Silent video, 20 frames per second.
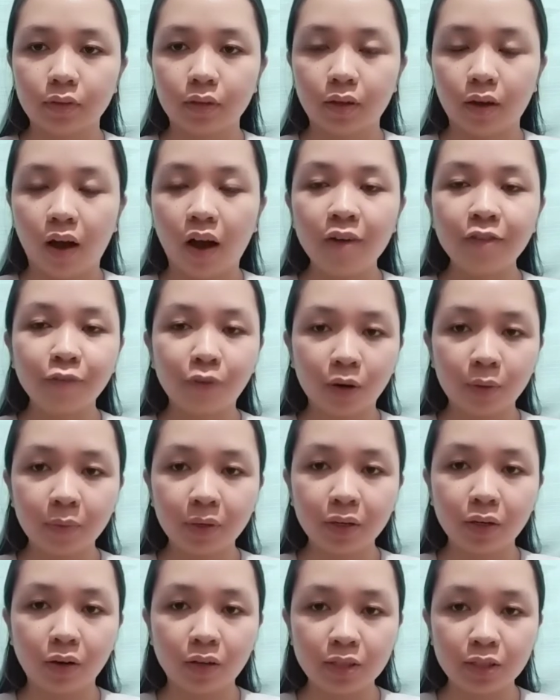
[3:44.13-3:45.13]
A former
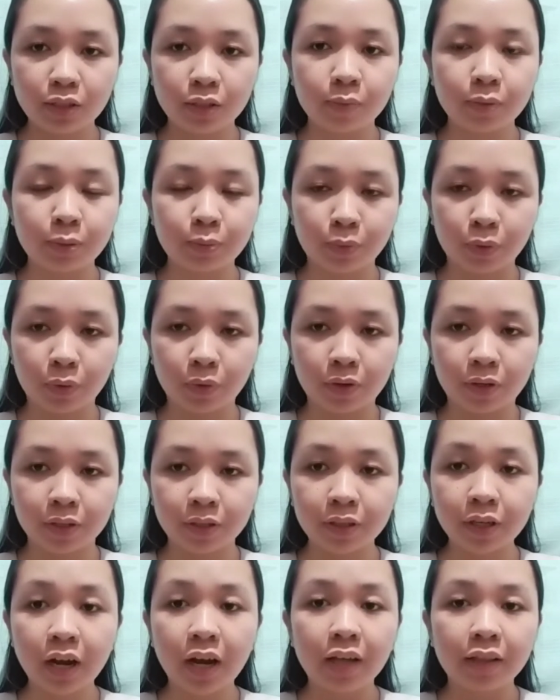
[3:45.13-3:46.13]
customs broker,
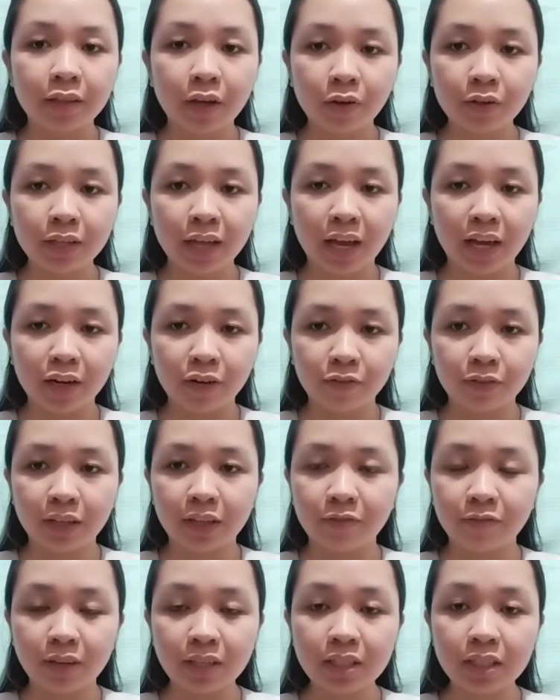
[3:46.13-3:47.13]
now the head of the
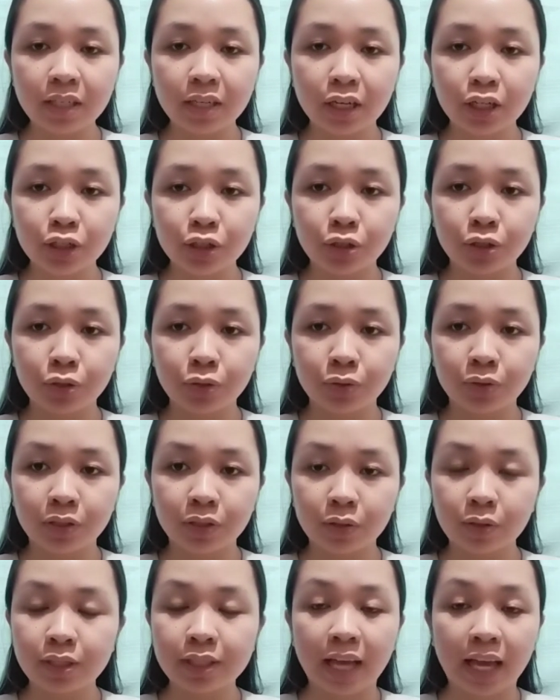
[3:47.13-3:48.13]
investigation unit
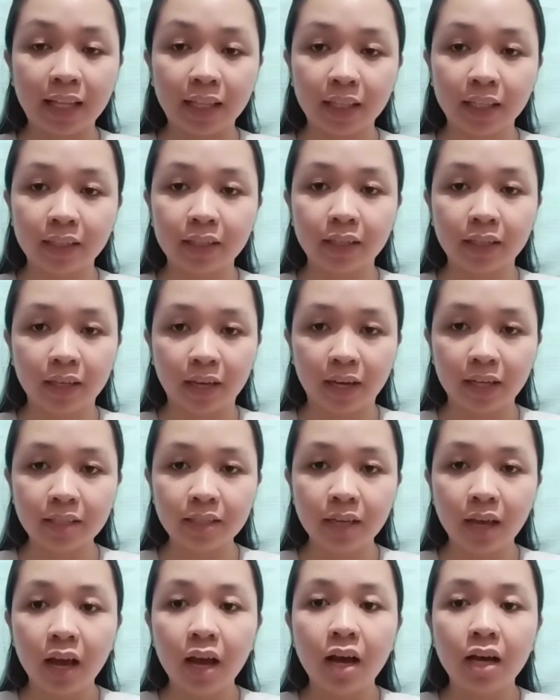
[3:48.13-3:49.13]
who's handling the case,
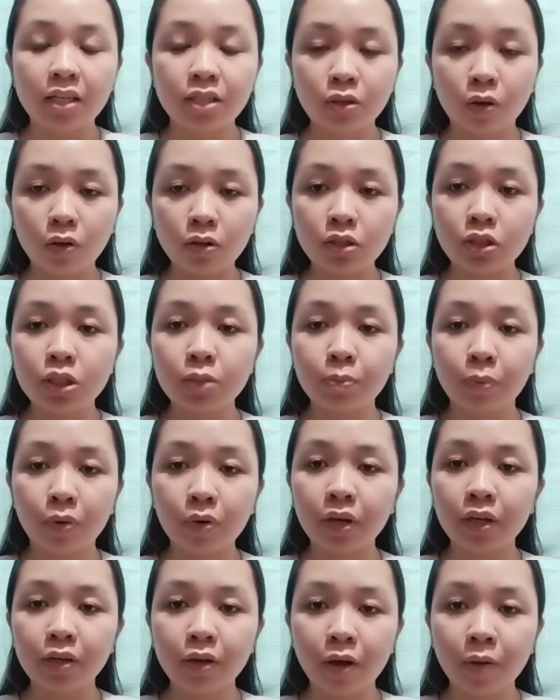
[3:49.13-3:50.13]
has also
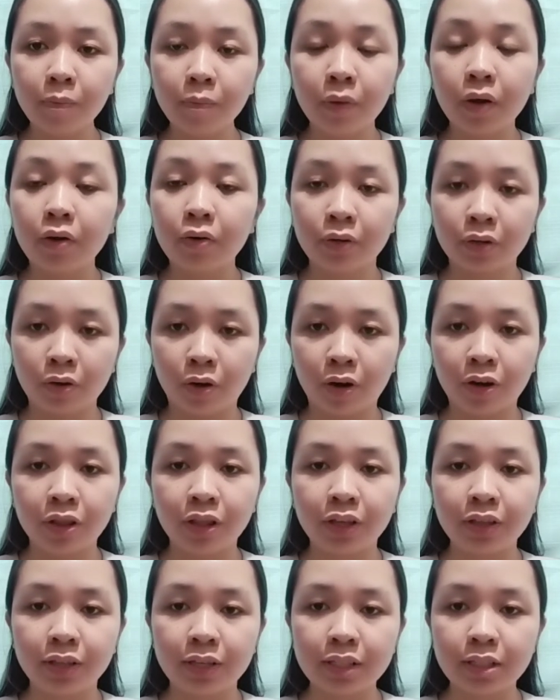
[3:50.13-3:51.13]
spoken up regarding
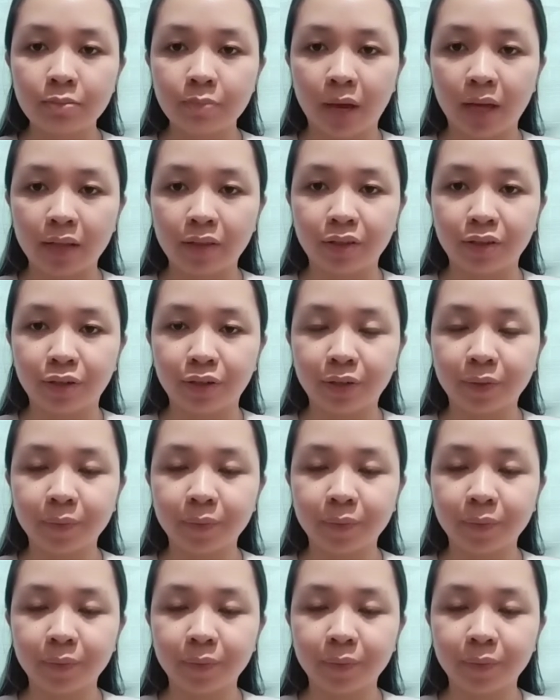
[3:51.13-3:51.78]
this matter.